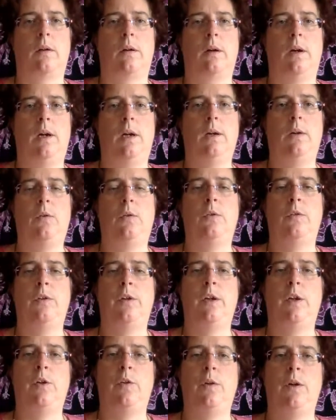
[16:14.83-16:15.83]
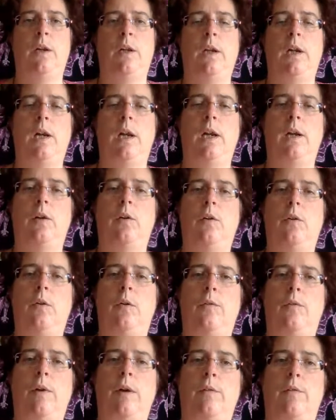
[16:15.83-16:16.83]
And continuing to let go
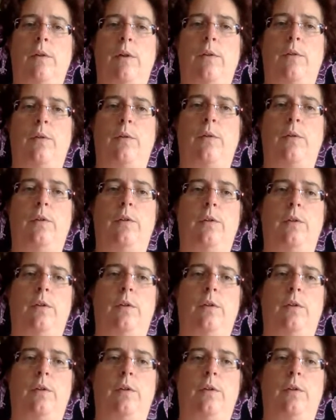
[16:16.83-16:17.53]
of every thought